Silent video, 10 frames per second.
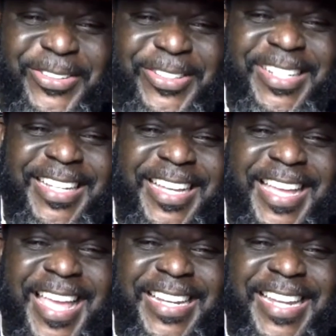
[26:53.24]
you know
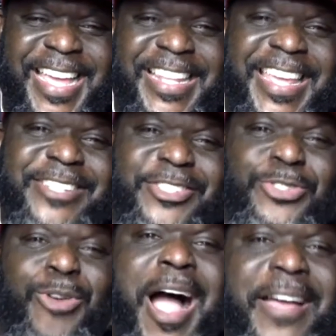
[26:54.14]
and and
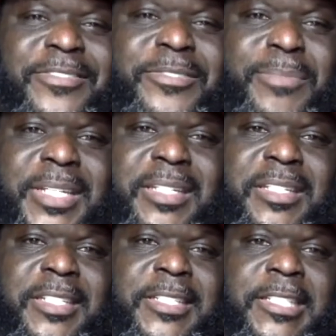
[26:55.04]
it drives
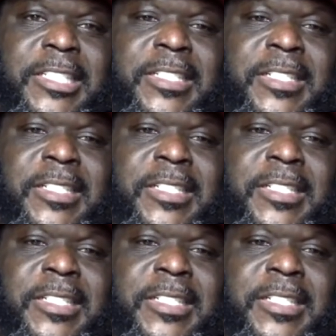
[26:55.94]
me